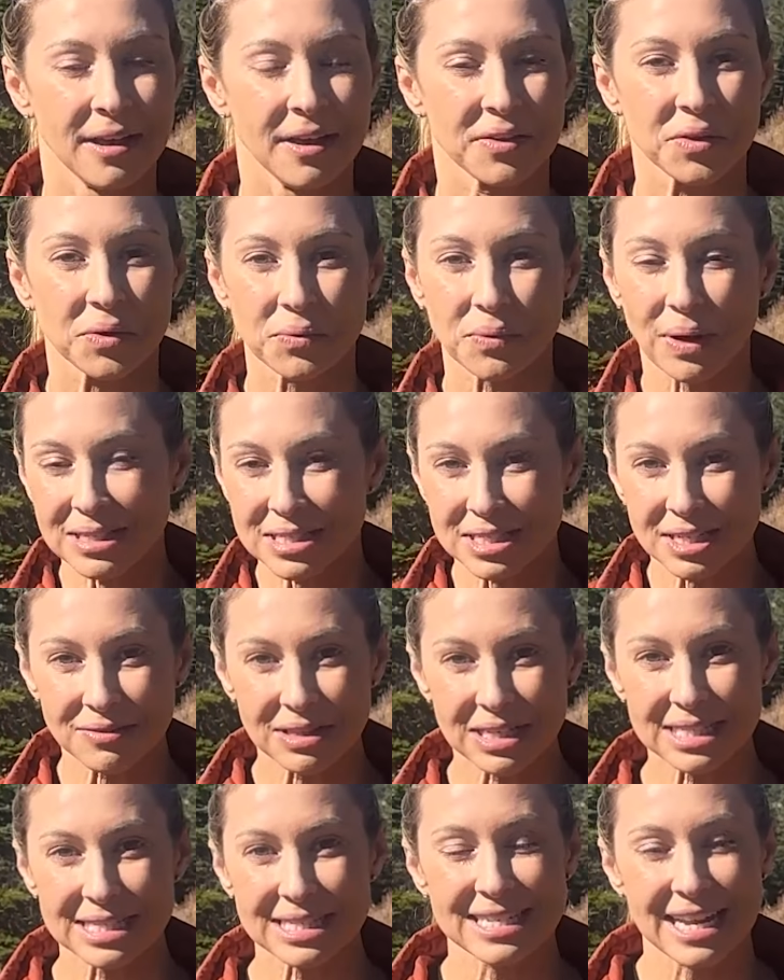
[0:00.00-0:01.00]
the rest of
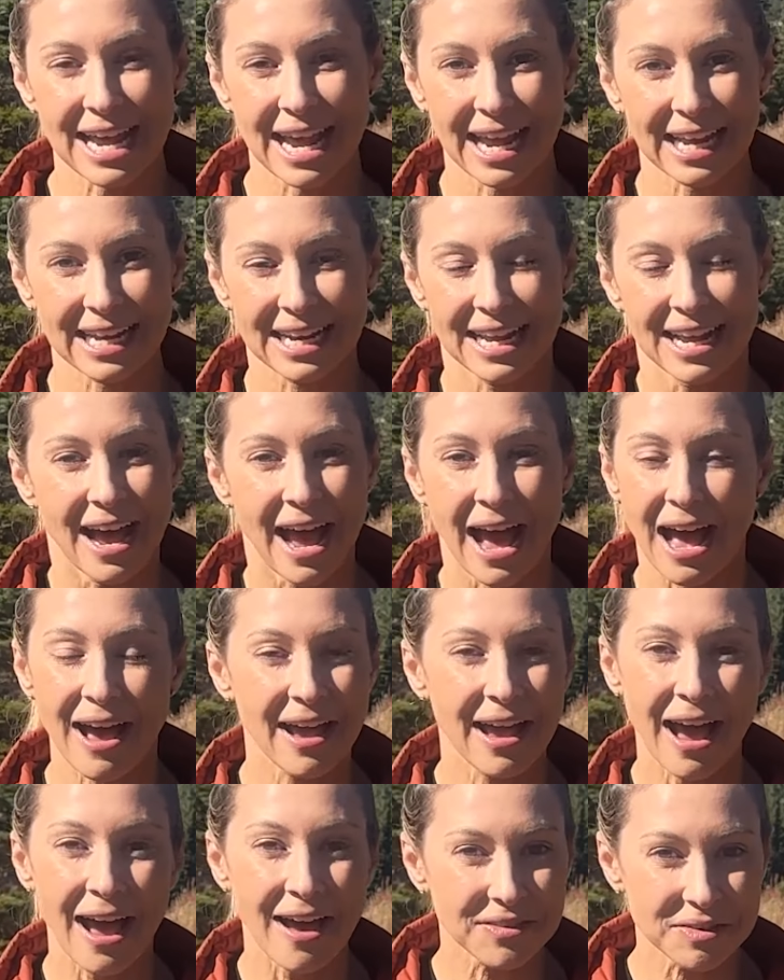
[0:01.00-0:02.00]
the state I
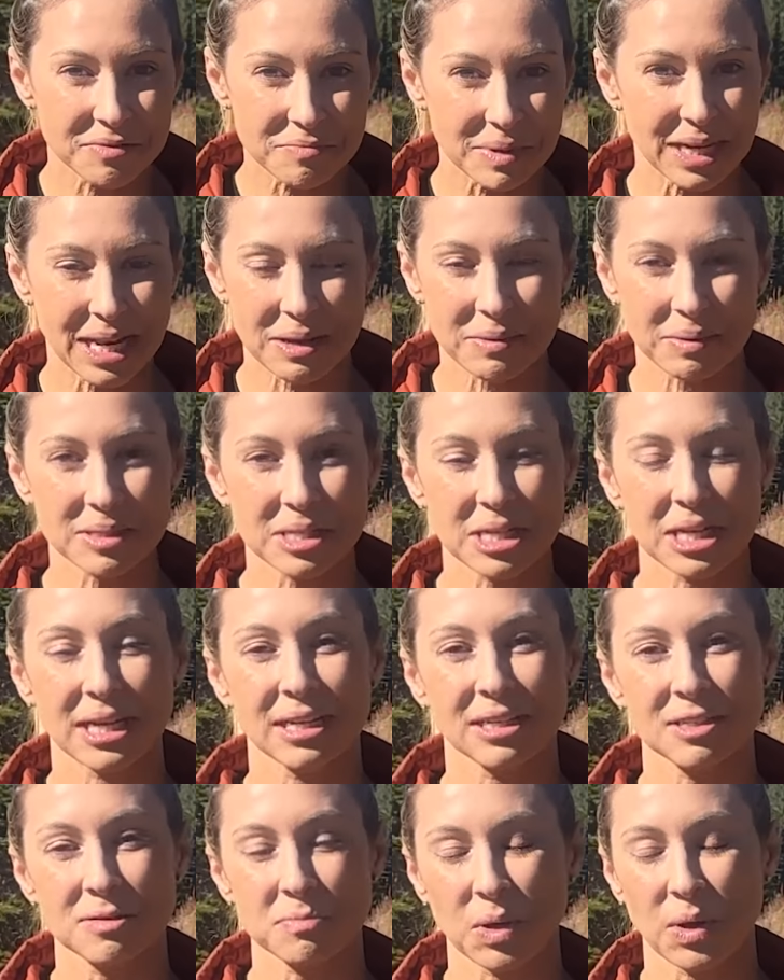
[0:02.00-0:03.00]
haven't been able to
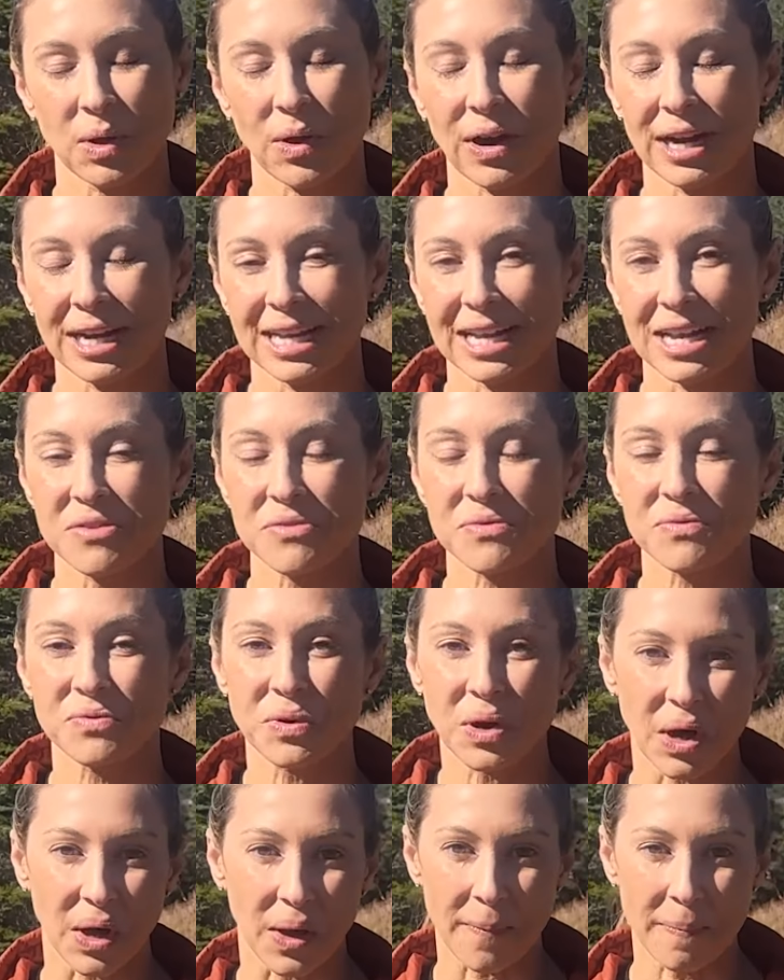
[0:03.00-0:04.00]
explore in
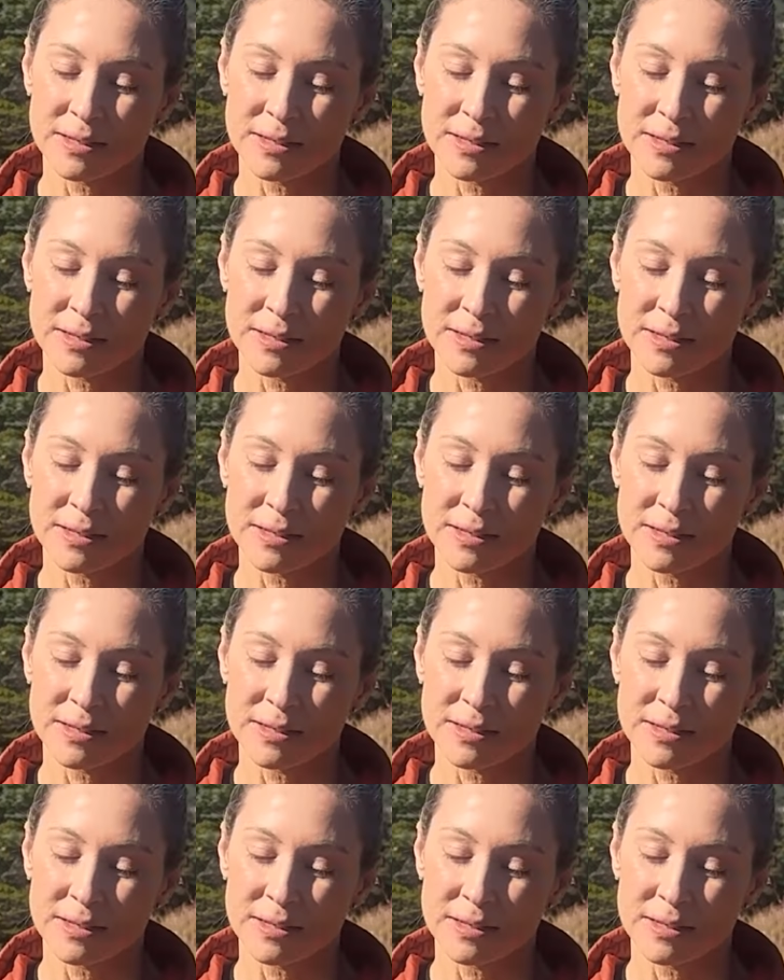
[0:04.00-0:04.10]
full.